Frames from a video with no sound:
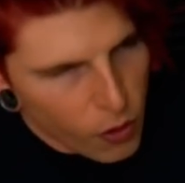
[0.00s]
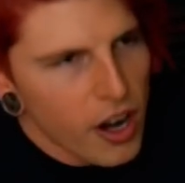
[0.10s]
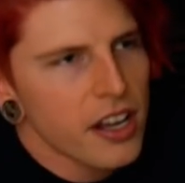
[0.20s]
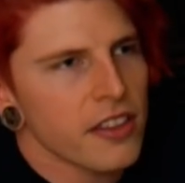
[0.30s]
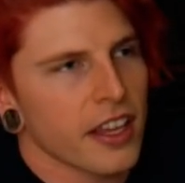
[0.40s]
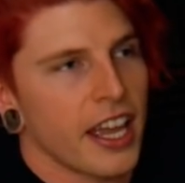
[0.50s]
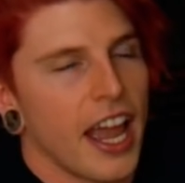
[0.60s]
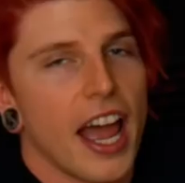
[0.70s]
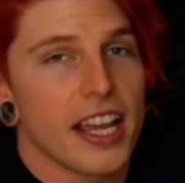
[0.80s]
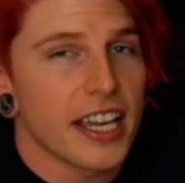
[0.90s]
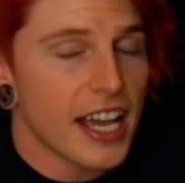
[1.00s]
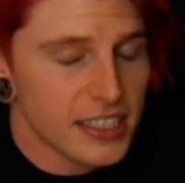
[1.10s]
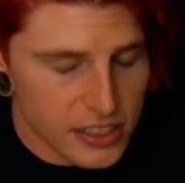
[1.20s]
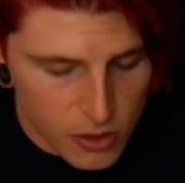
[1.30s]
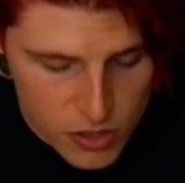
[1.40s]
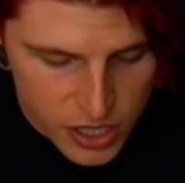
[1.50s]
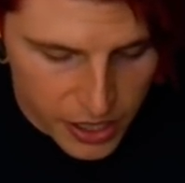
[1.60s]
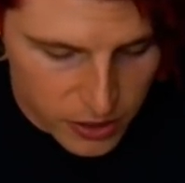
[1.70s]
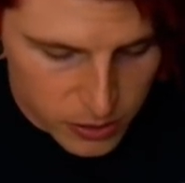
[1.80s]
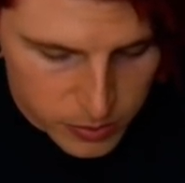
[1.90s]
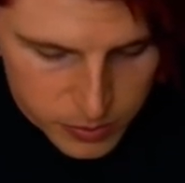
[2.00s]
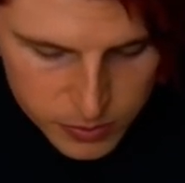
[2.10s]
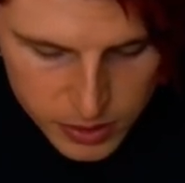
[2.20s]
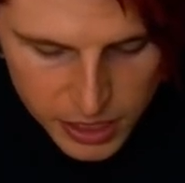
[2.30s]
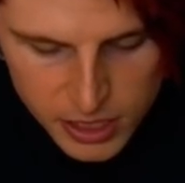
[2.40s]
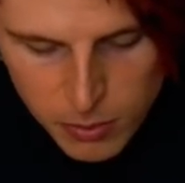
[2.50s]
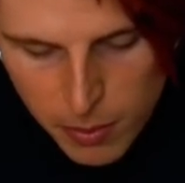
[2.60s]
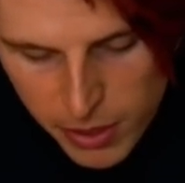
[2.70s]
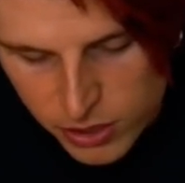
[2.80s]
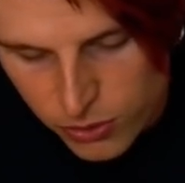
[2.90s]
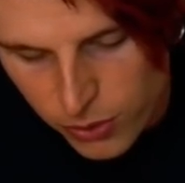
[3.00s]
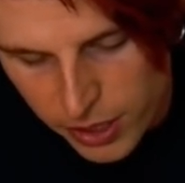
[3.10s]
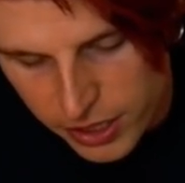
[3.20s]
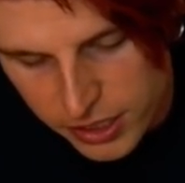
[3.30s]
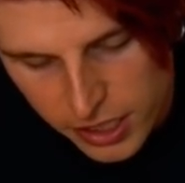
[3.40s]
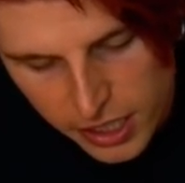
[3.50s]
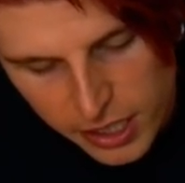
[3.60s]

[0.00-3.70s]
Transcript: Greg the cat. He has his own channel. He's my best friend.